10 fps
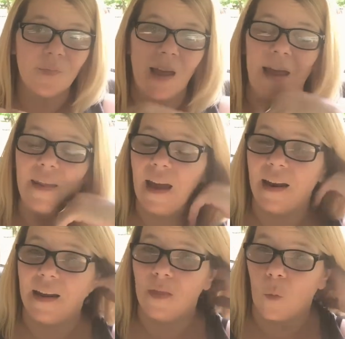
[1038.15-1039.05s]
And,
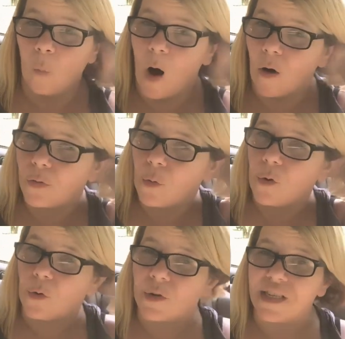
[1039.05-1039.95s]
and in the walkthrough,
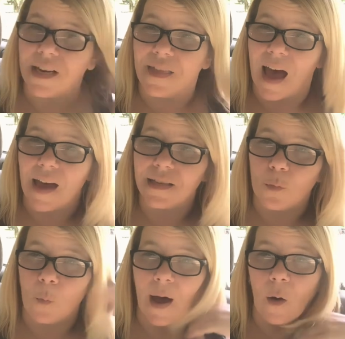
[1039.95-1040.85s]
you'll see that as
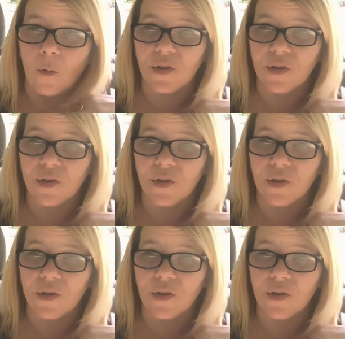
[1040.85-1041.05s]
well.